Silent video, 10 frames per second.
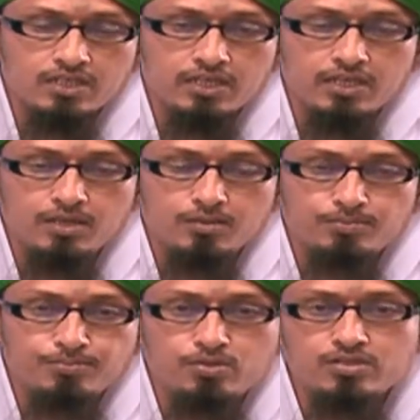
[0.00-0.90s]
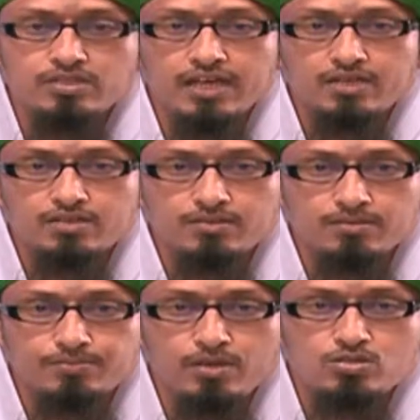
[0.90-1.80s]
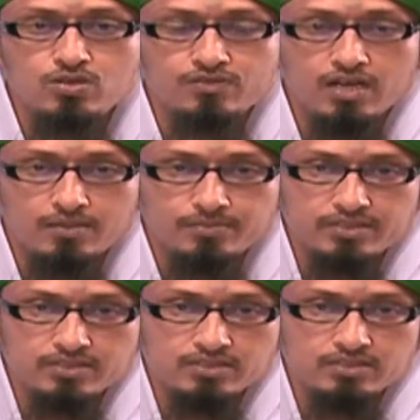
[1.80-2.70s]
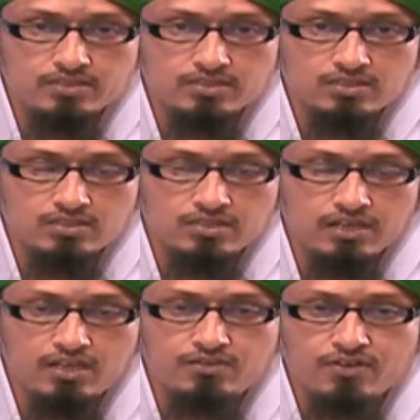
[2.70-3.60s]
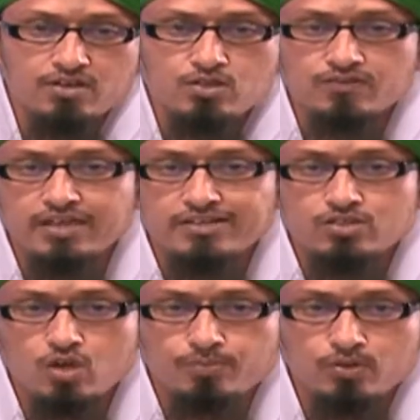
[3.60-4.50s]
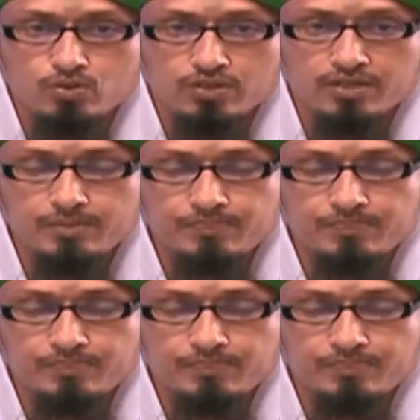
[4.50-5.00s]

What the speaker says: he put that piece of garment in front of that shop owner.